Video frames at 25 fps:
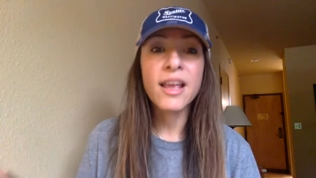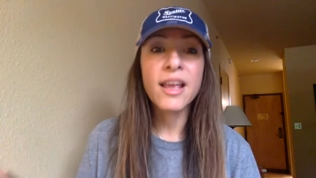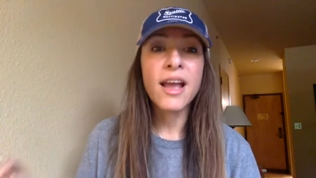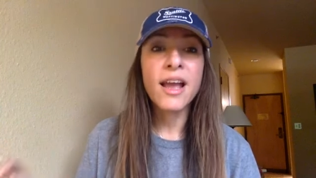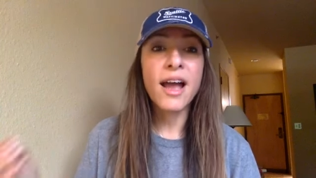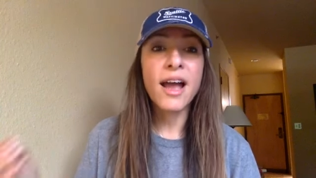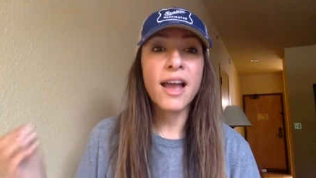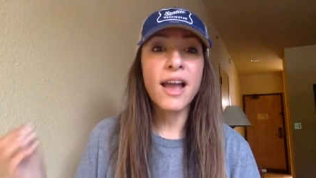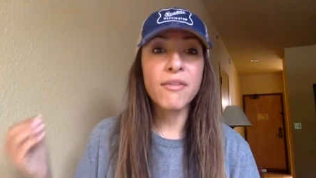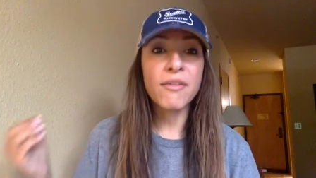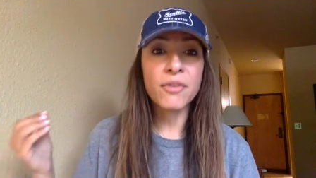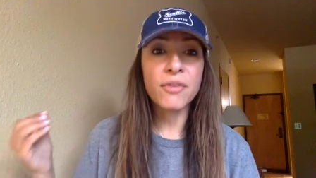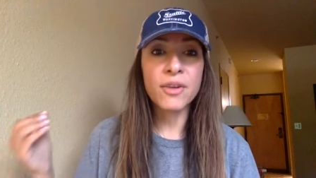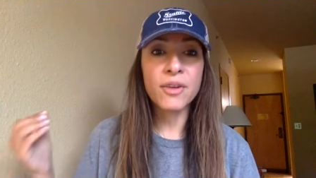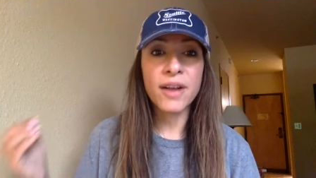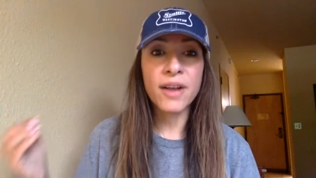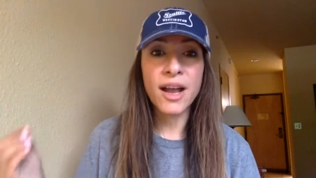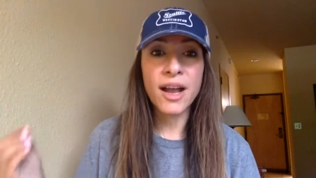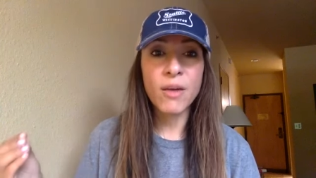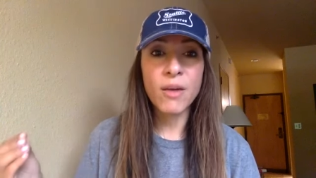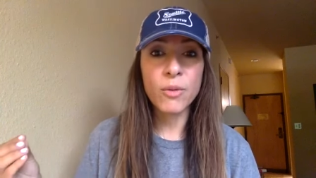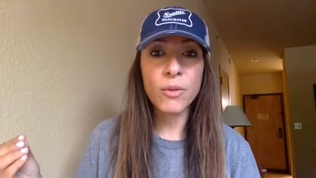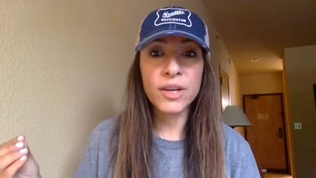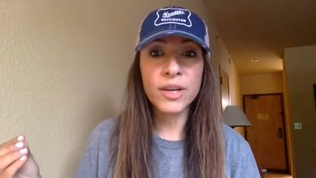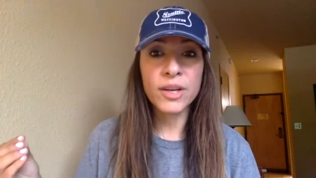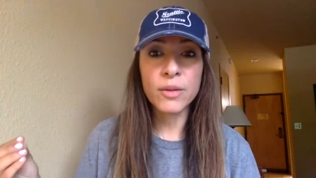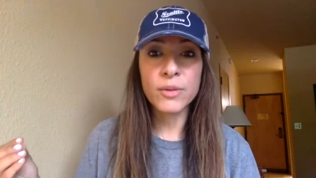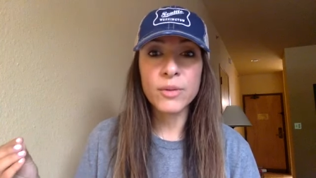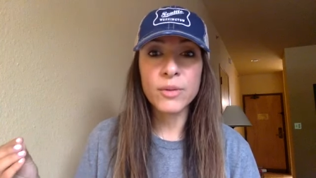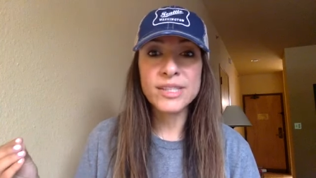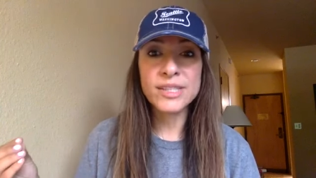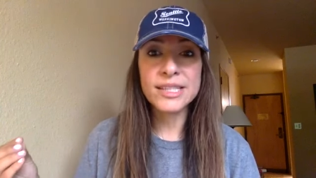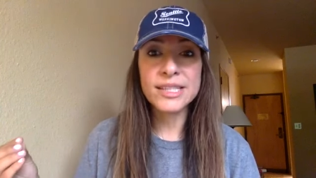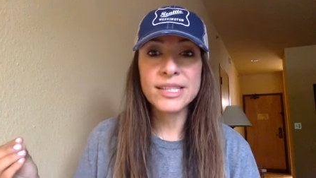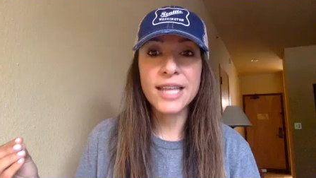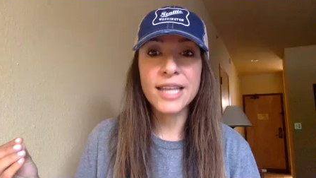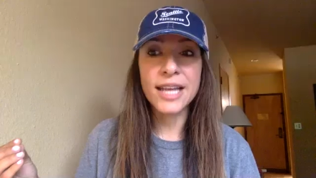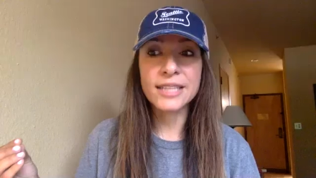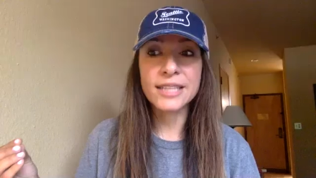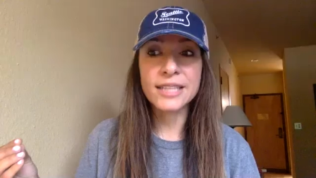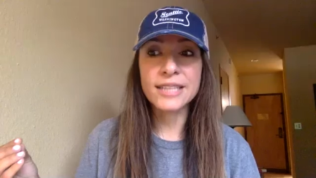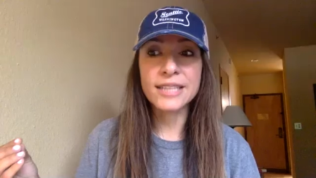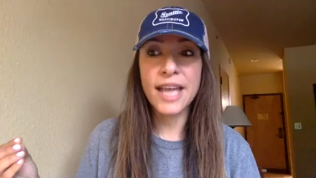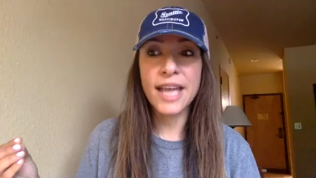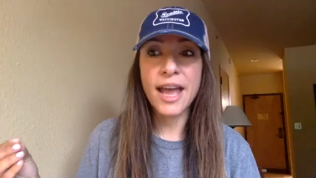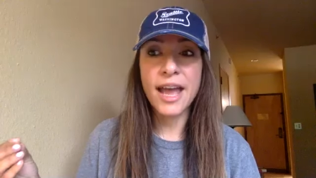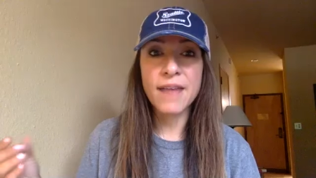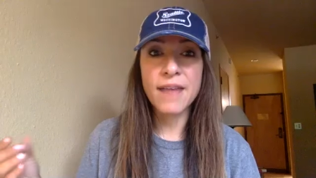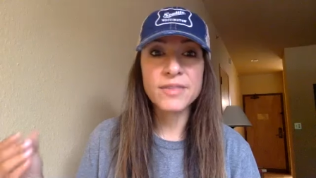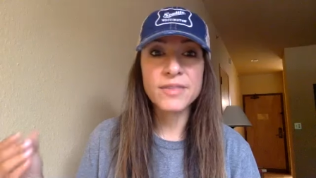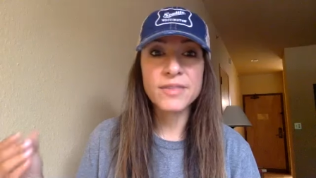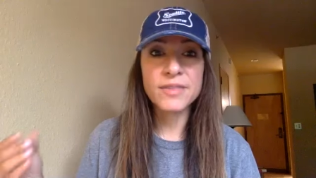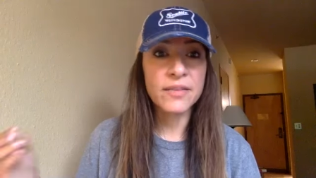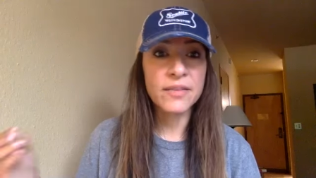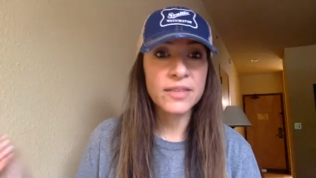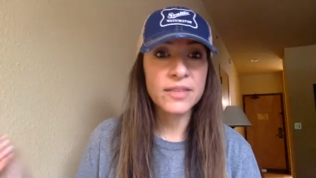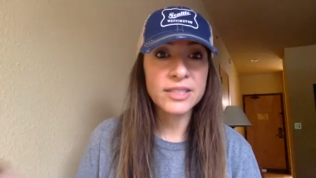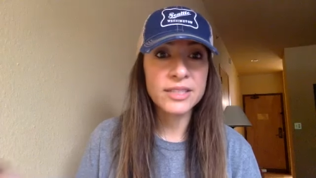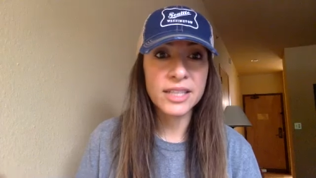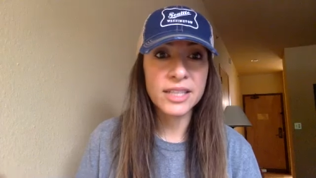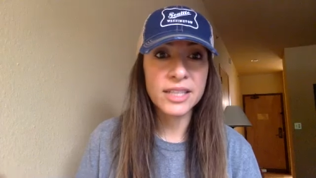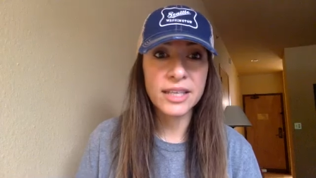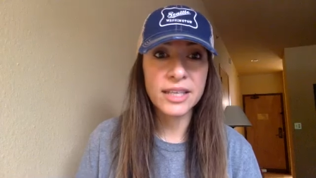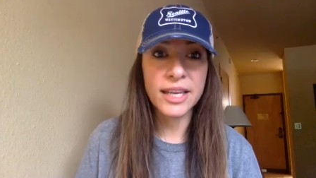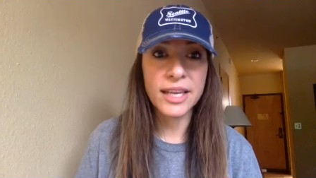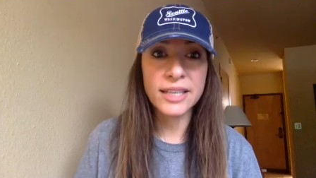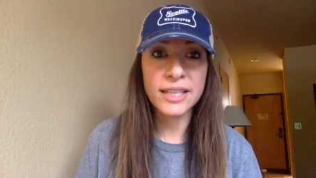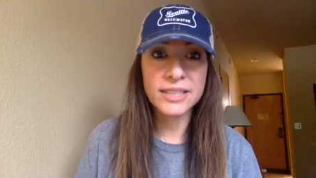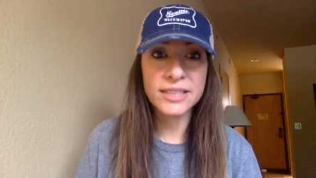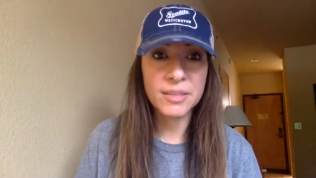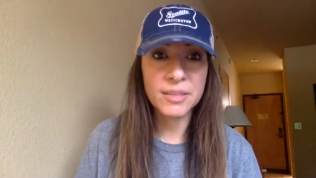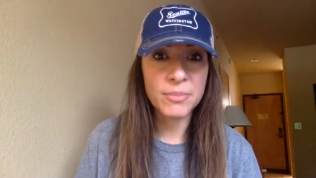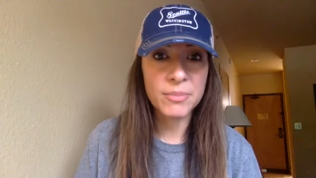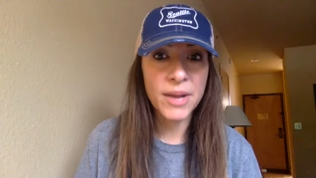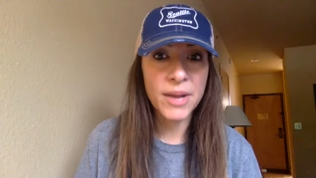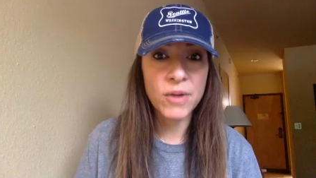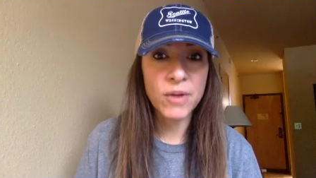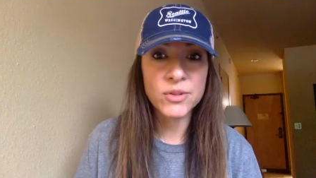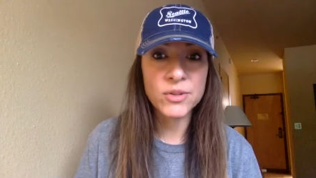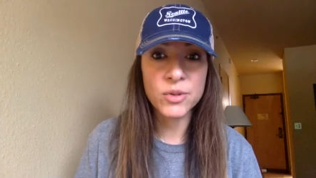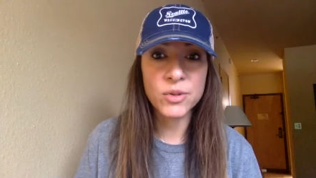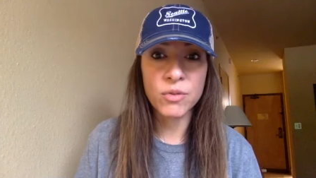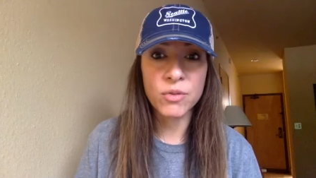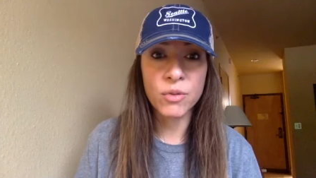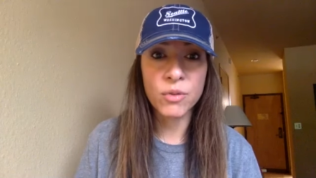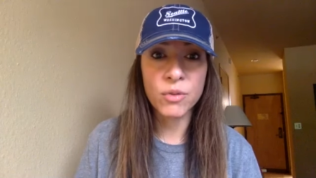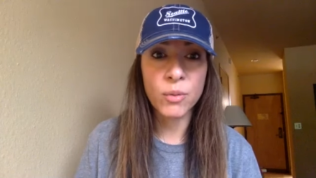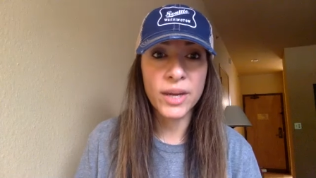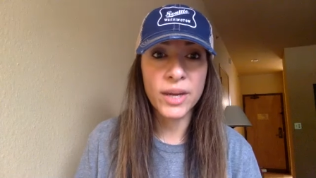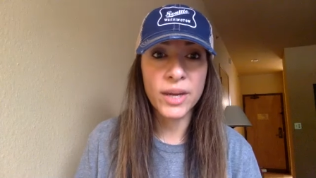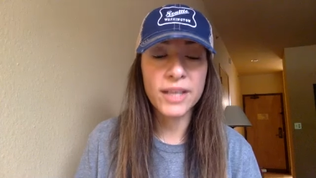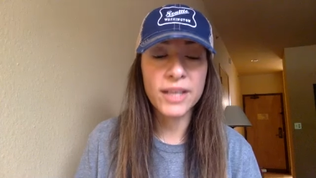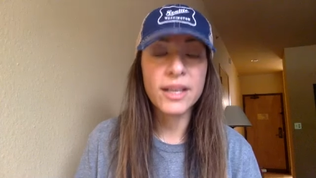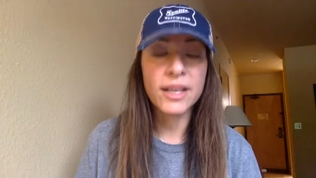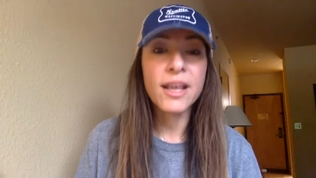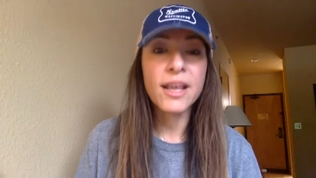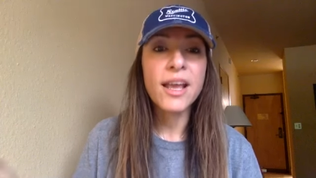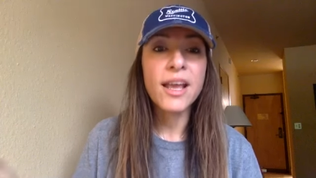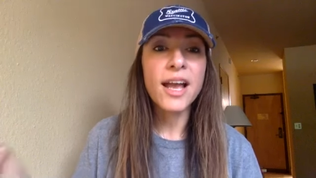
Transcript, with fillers: i forgot what it was like to have 17 18 pounds overweight